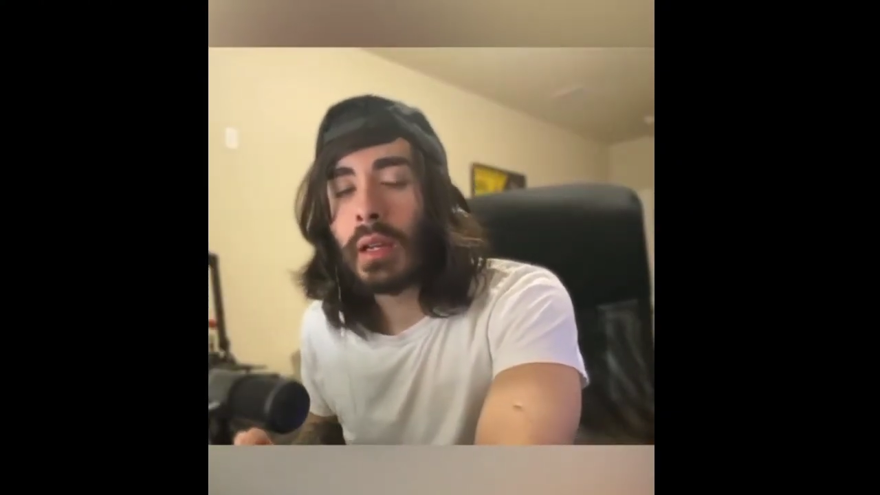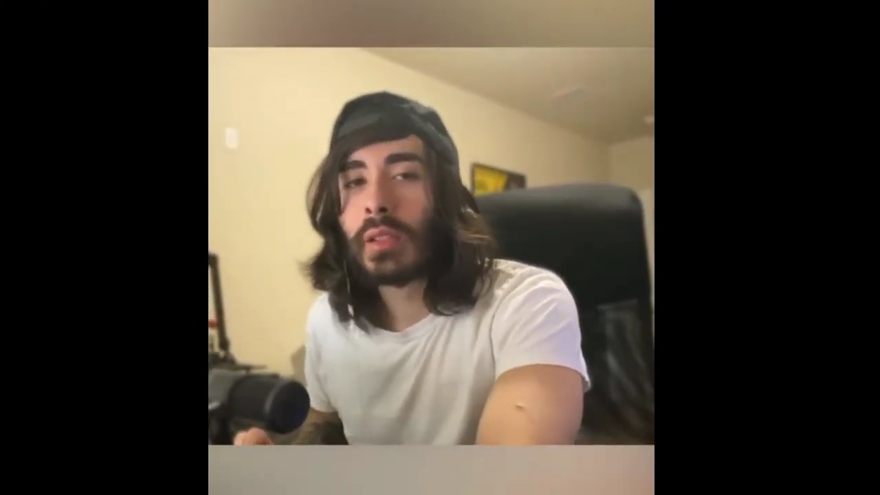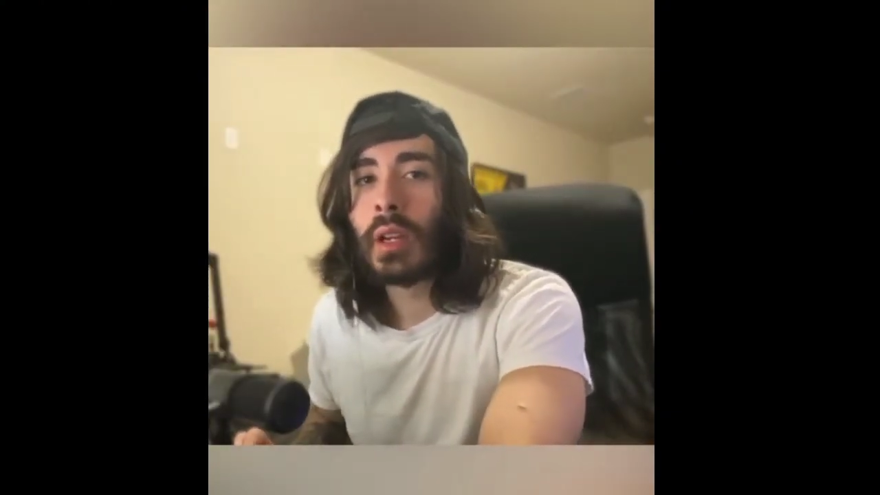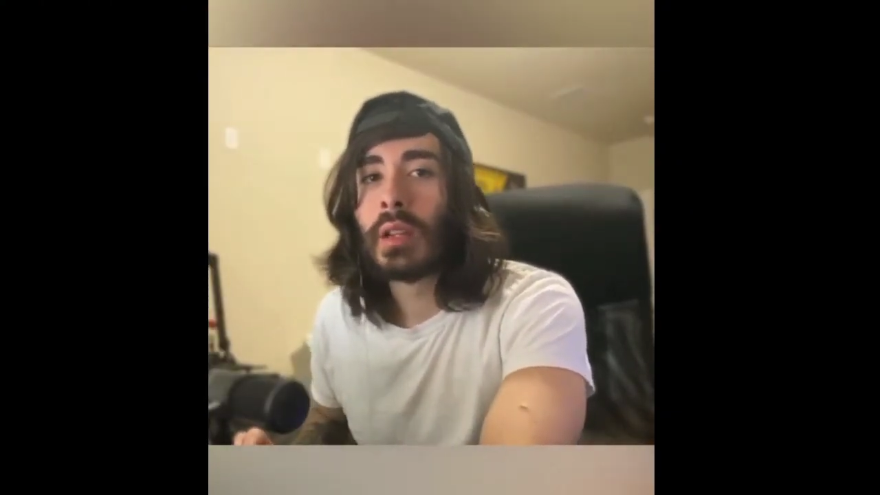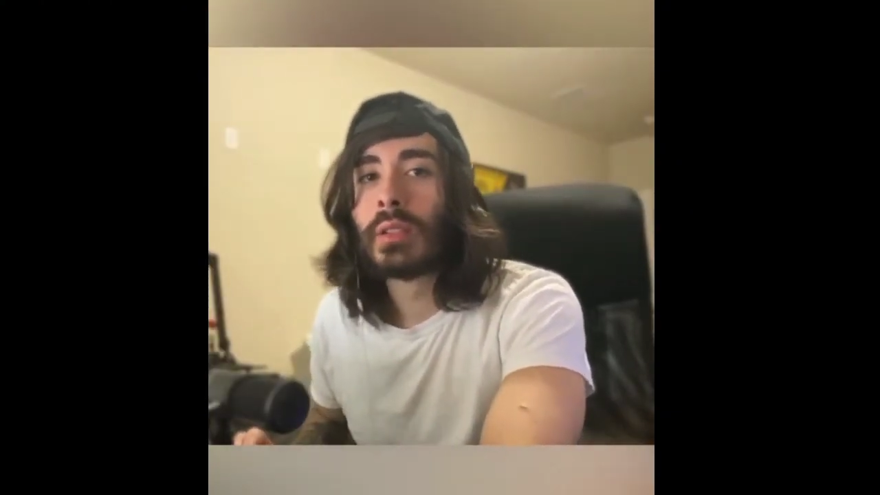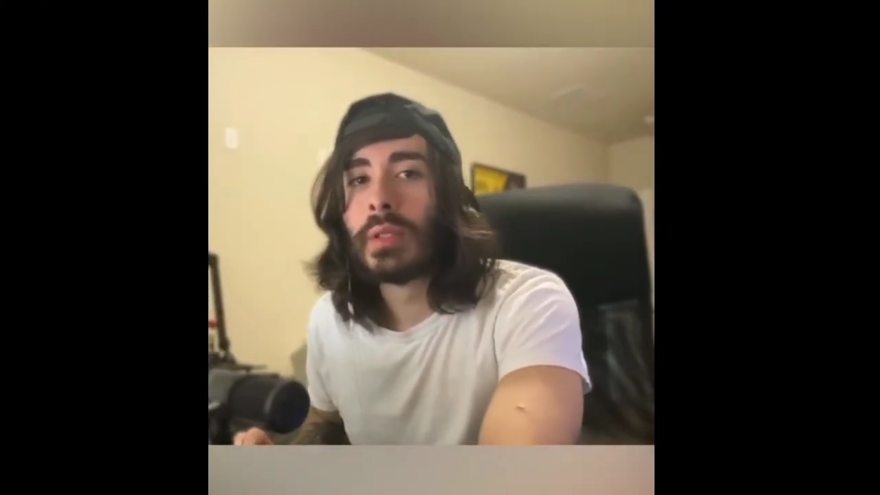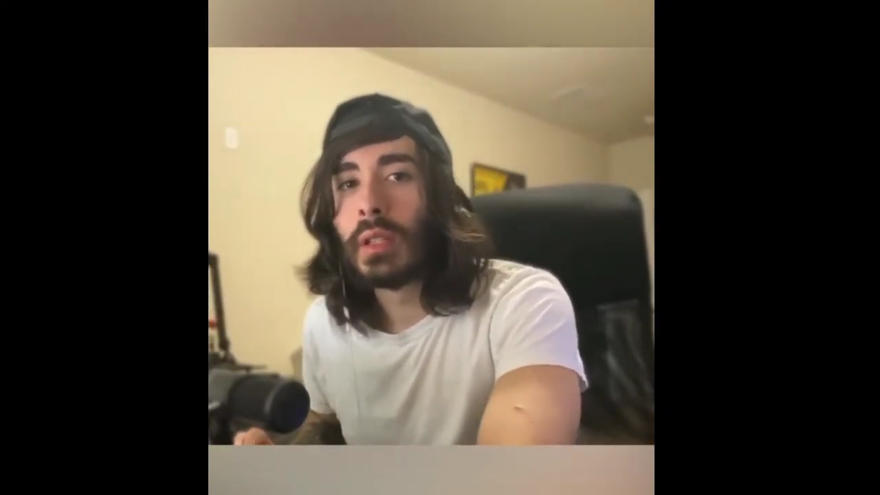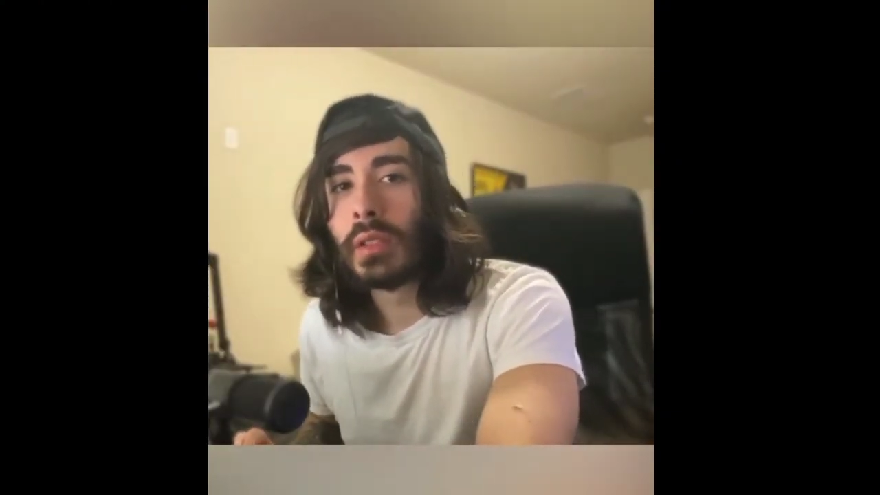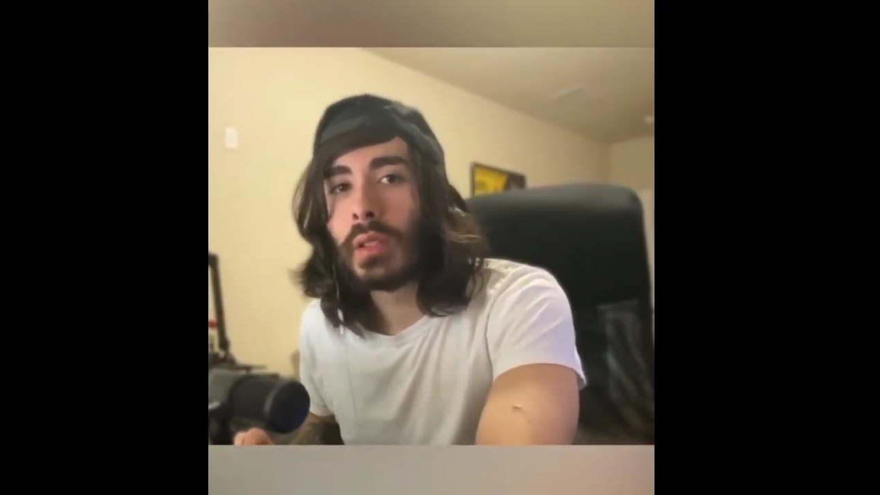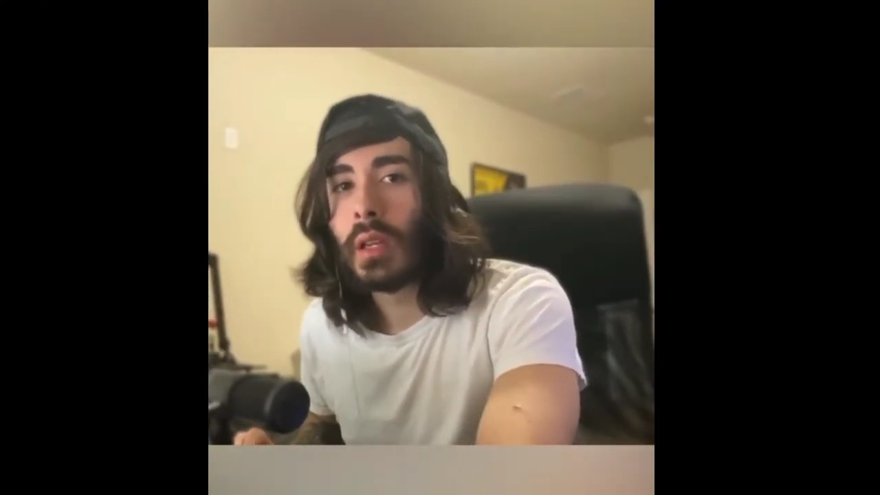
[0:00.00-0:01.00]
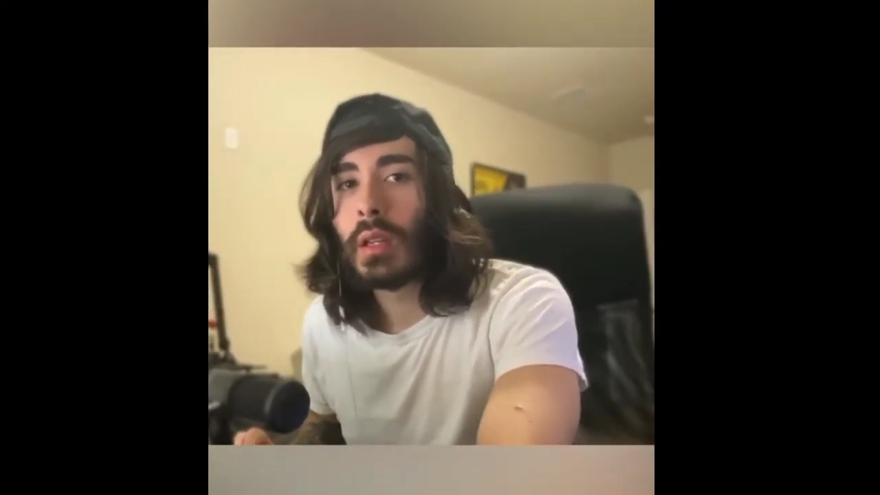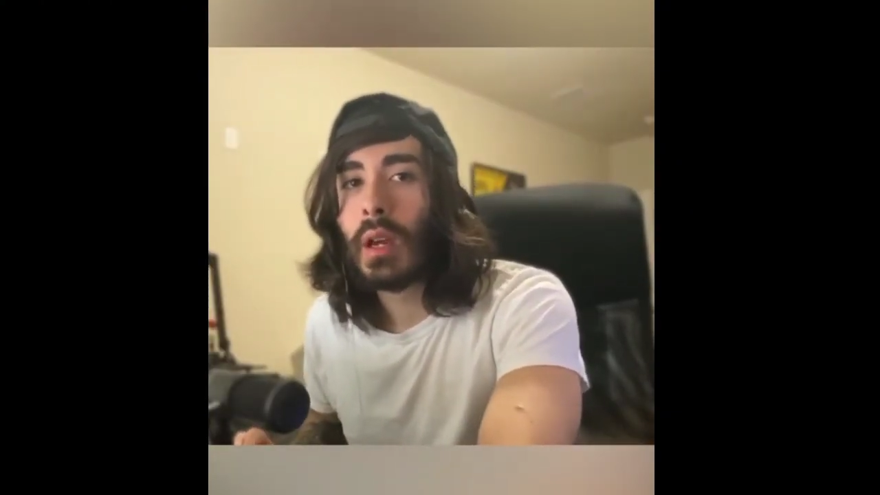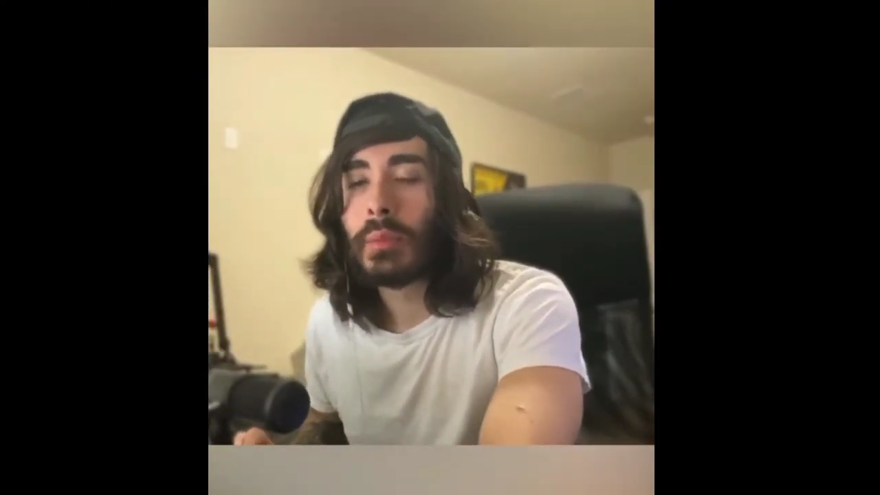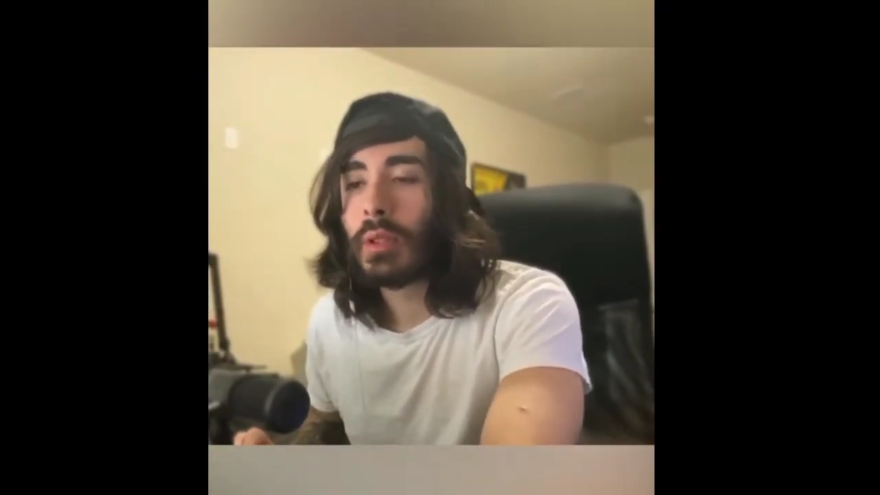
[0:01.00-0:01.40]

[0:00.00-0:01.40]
I could suck on some standing up,